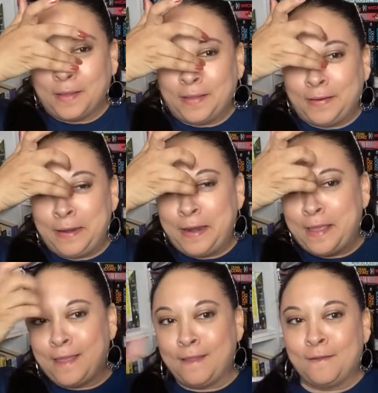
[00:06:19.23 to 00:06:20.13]

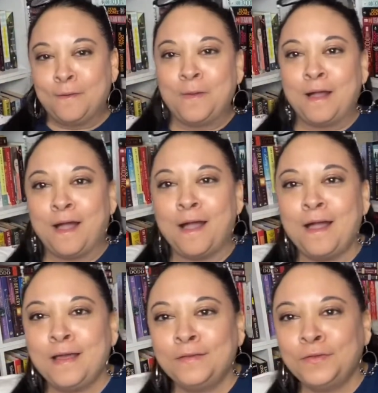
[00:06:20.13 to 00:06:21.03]
Now,
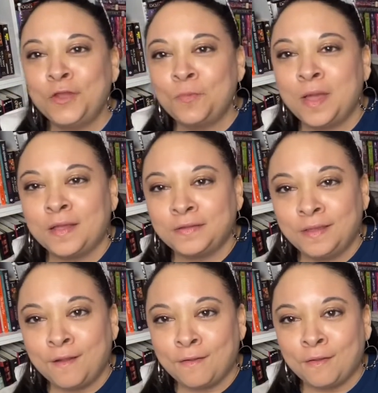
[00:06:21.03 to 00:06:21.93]
I don't know about
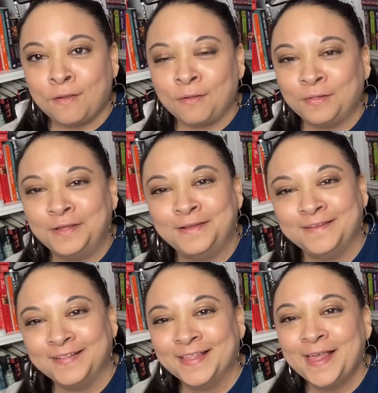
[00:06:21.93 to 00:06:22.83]
y'all,
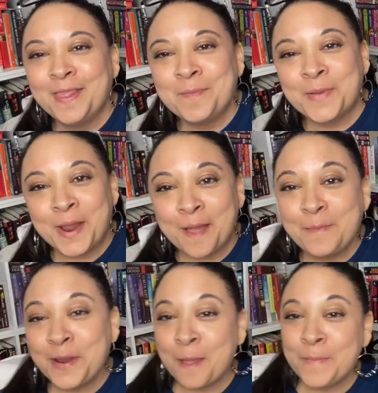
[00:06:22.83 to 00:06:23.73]
but I'm
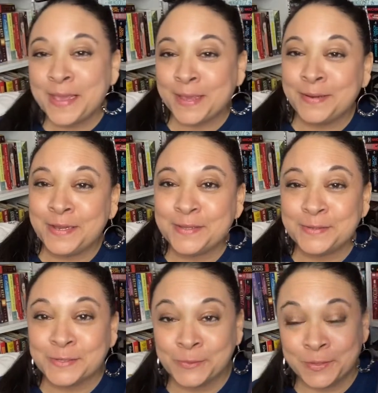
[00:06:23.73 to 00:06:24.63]
not making
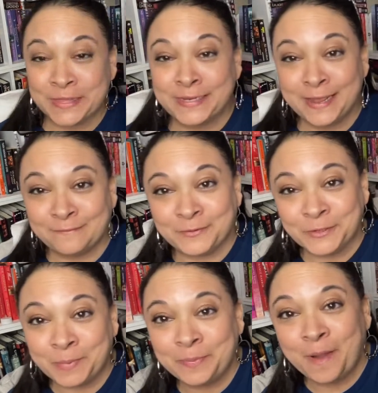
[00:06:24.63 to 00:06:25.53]
deals with the devil to
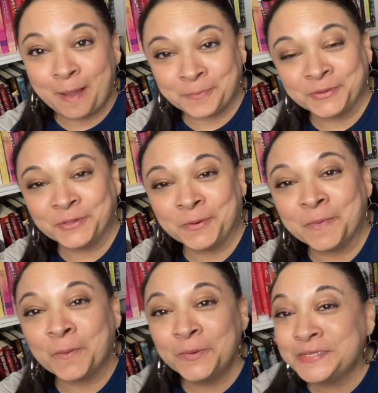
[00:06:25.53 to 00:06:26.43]
be popular,
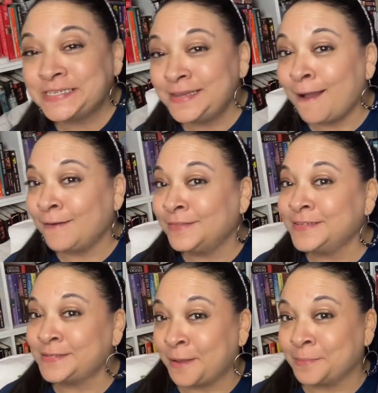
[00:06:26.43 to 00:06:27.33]
but we'll see how
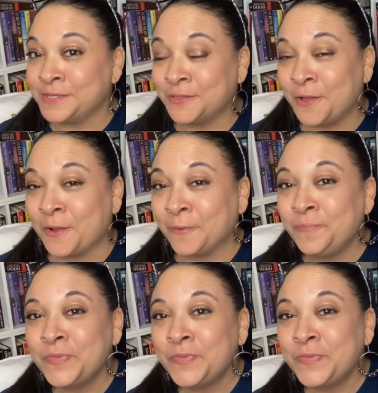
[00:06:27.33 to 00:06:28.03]
this comes along.